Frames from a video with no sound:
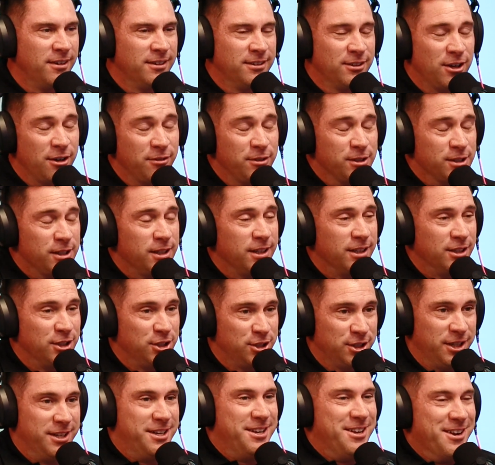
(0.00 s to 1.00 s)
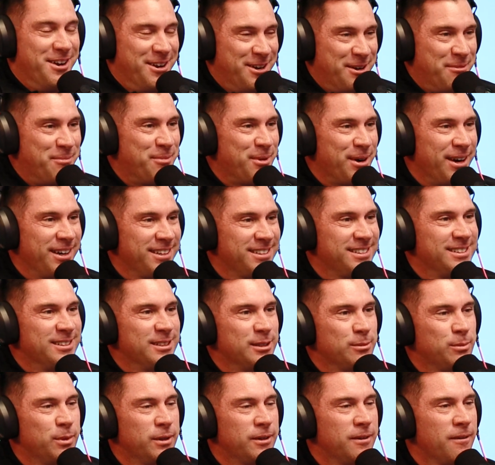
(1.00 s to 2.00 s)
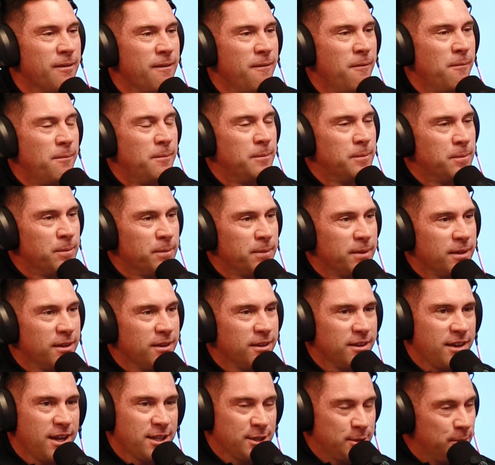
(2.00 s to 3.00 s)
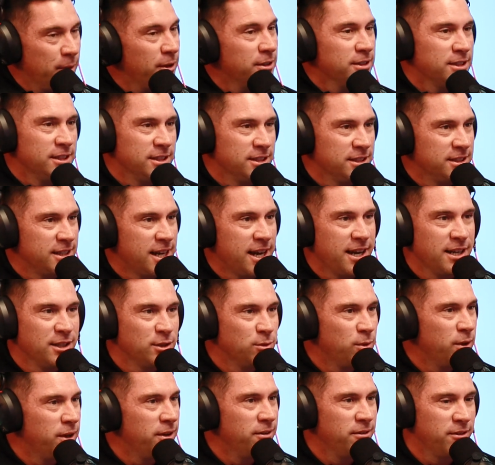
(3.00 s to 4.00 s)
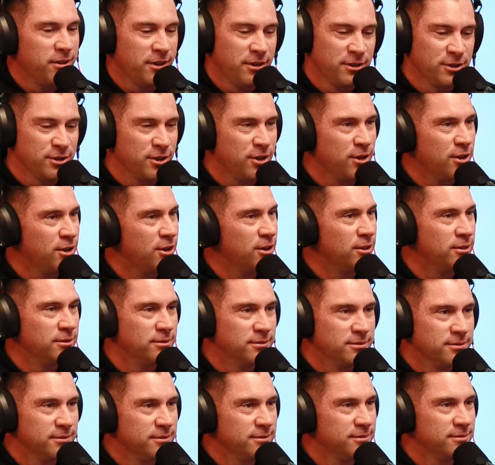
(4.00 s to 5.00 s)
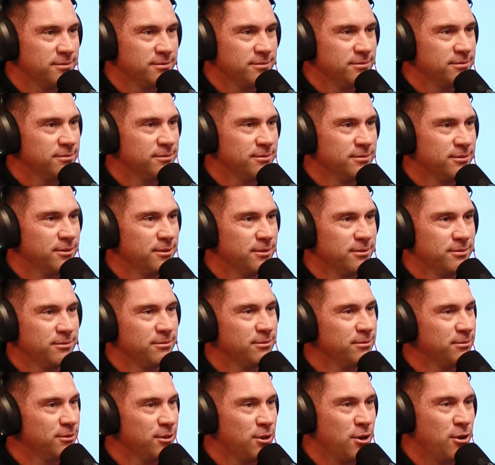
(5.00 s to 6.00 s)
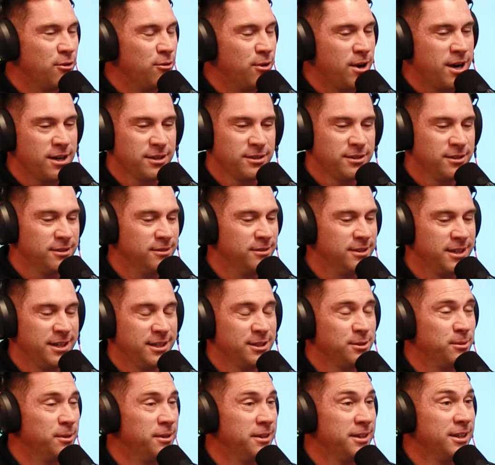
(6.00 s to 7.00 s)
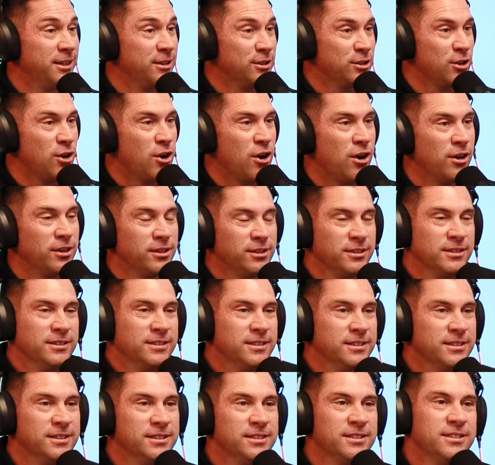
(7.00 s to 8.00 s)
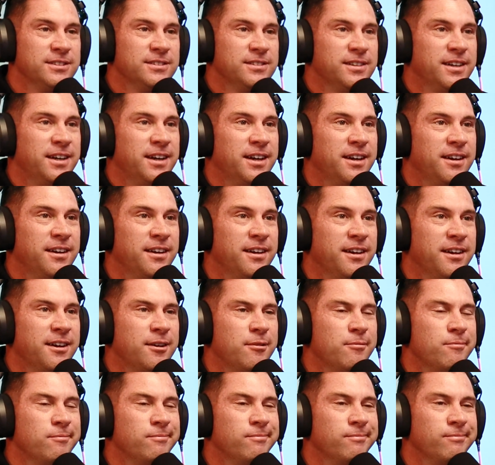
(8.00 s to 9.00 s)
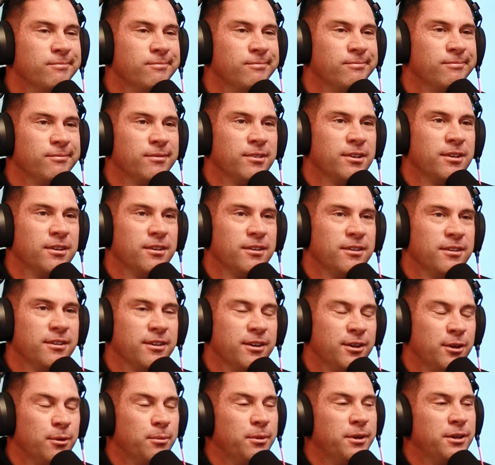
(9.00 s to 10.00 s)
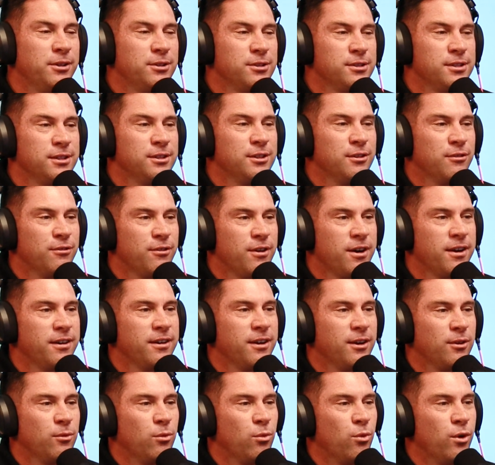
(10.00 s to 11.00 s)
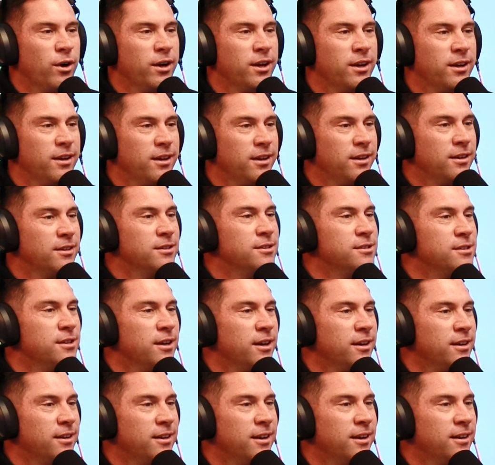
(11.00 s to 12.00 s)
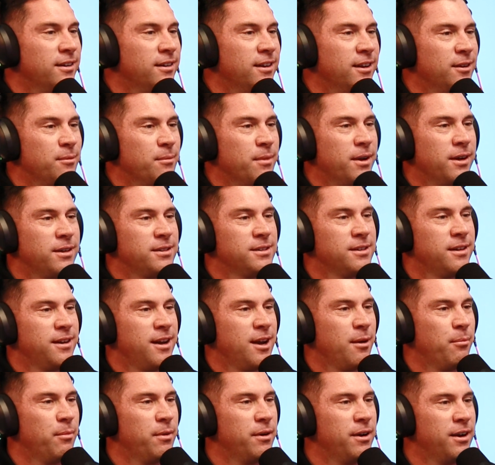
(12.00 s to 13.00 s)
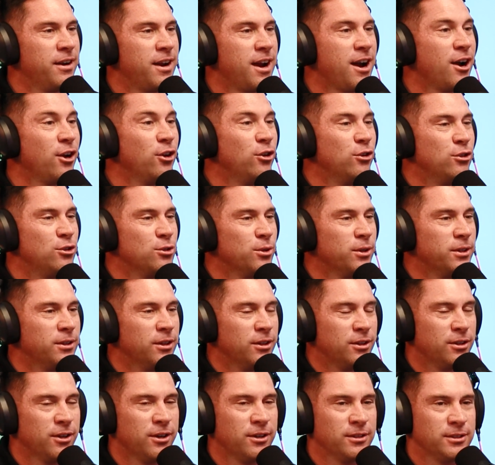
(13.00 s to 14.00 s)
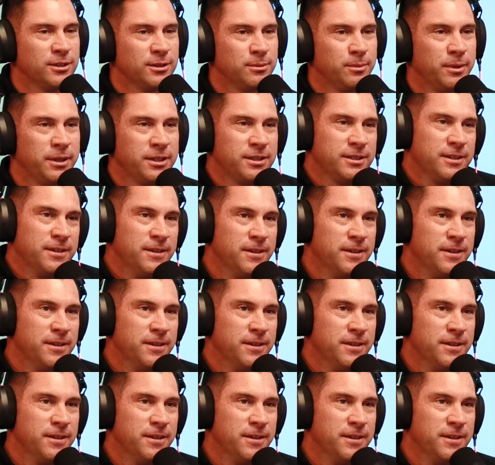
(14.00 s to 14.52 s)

Obviously a shitload of practice. But I suppose there's days when things are right and days when things aren't. And it'd be interesting to find out what it is that makes it happen and how you join the dots. But